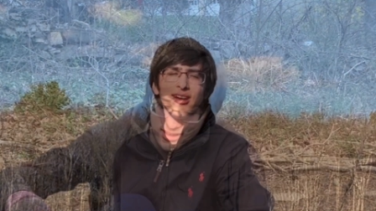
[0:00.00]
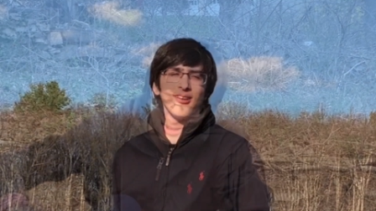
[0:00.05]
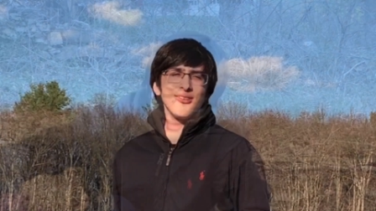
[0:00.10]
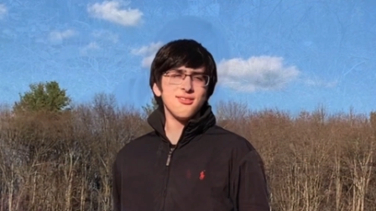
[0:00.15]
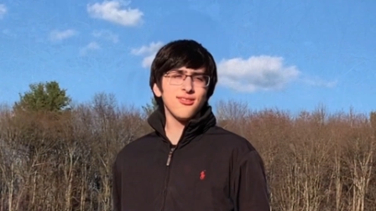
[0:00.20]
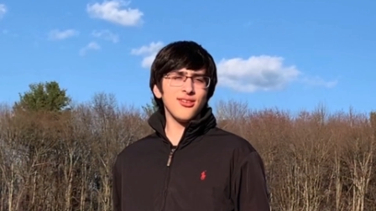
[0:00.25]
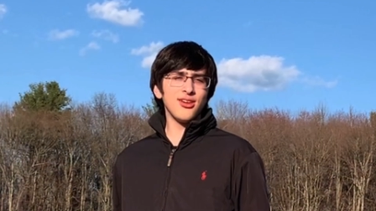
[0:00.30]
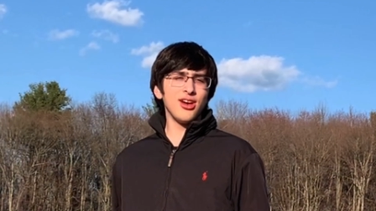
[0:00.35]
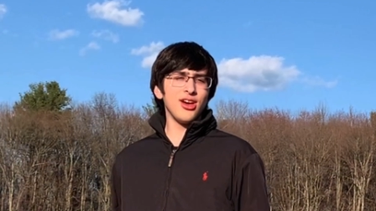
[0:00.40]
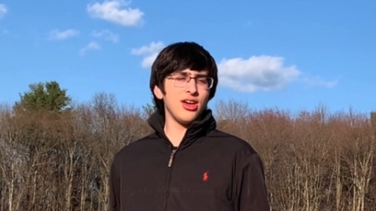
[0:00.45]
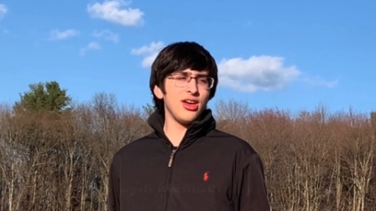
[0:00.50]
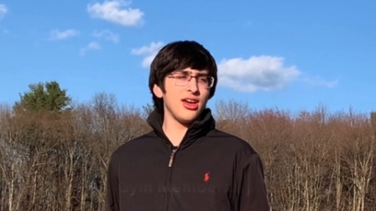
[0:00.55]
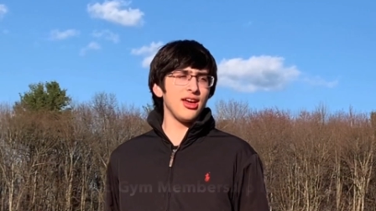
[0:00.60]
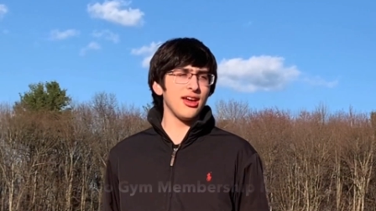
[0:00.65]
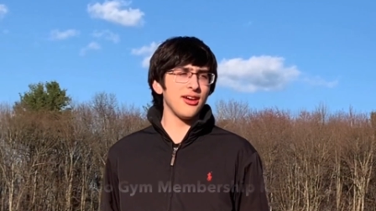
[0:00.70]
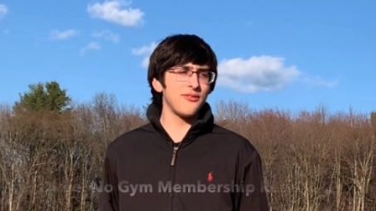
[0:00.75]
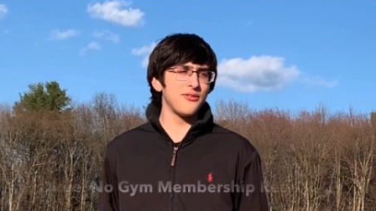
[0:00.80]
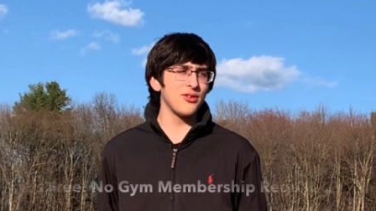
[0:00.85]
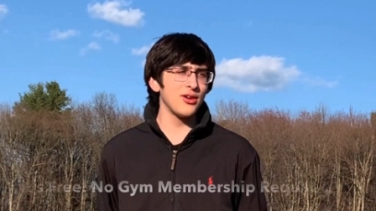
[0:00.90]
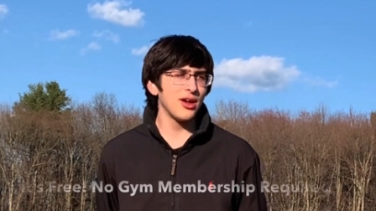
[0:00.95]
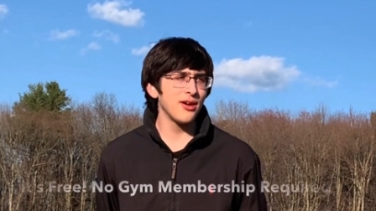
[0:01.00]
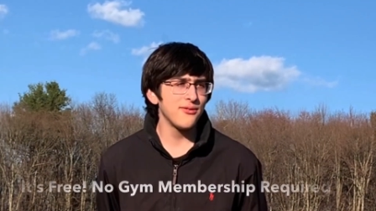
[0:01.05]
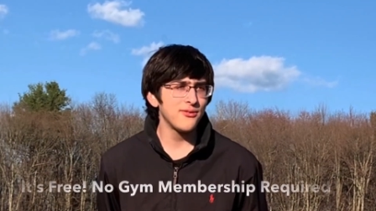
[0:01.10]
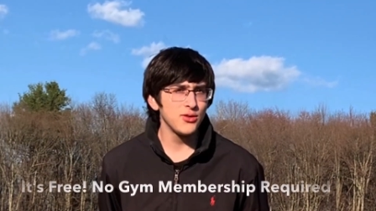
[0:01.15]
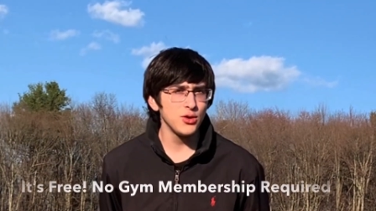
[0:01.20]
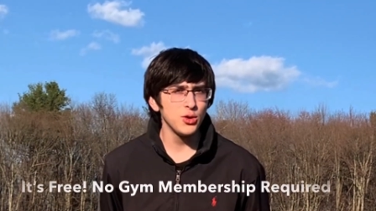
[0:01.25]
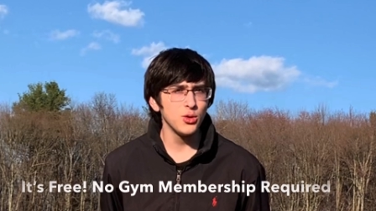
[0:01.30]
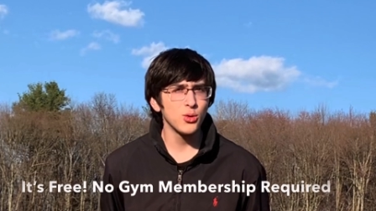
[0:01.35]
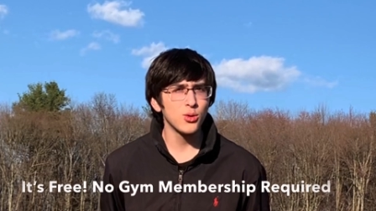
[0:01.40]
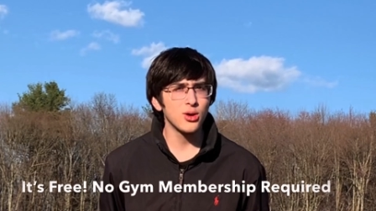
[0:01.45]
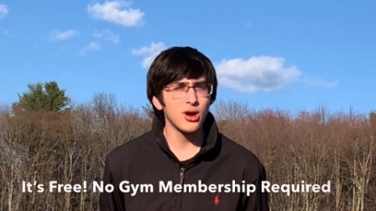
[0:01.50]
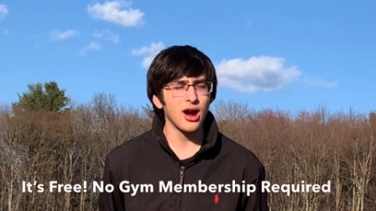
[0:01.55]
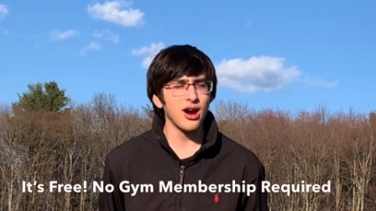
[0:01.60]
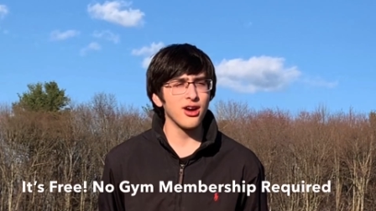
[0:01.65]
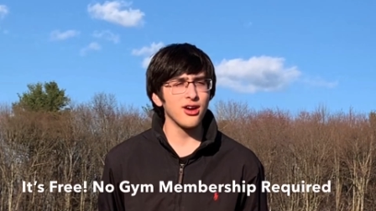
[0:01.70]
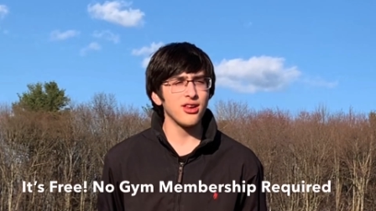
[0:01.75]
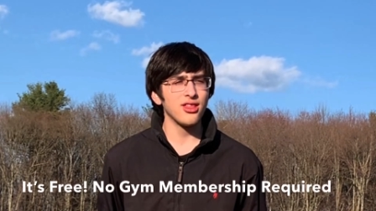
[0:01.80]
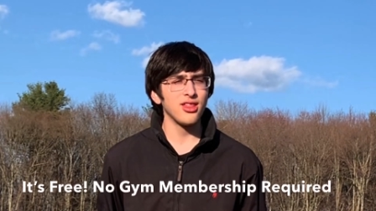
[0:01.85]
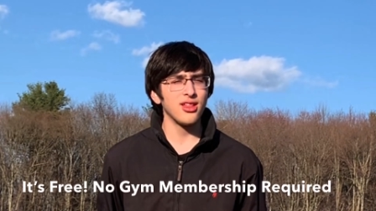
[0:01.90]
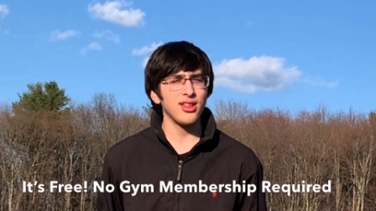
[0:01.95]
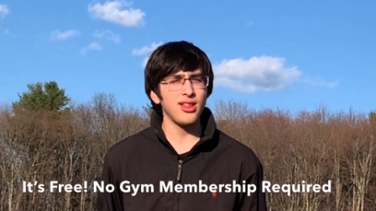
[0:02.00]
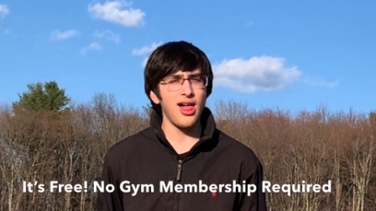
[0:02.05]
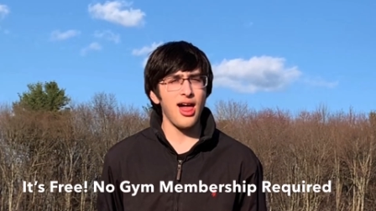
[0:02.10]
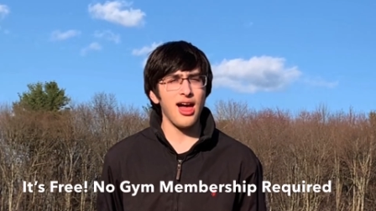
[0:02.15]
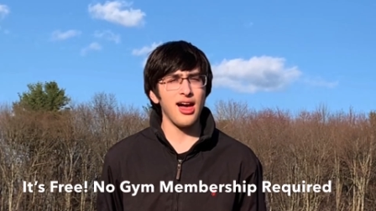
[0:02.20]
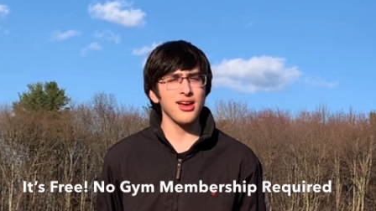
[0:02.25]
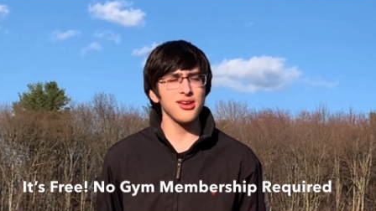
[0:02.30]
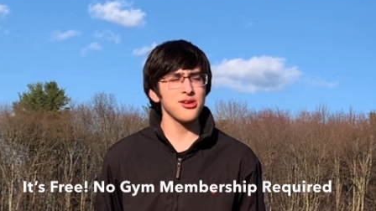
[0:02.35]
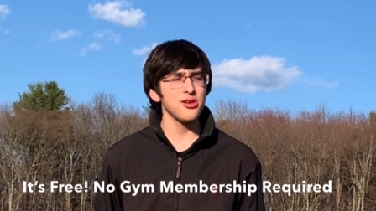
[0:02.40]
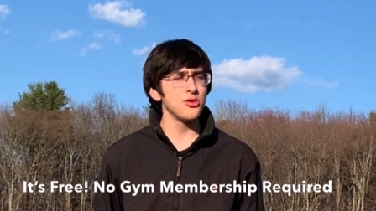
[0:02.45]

Really, if you garden a lot,